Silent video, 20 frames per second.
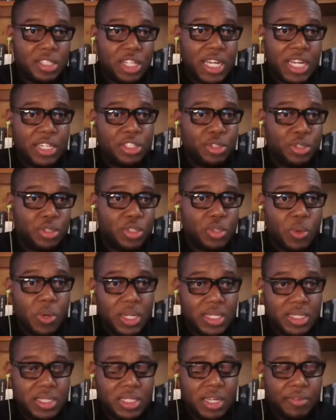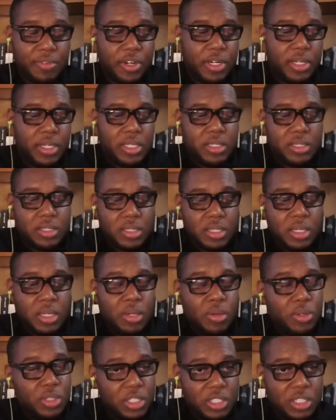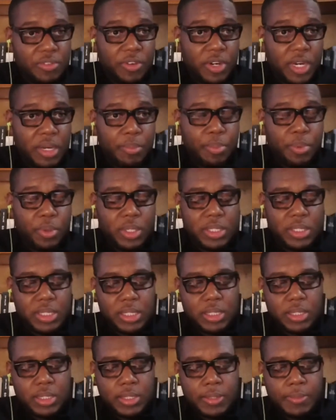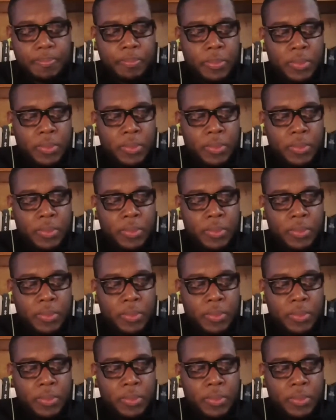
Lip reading: So that shows quality of earnings, which is very important.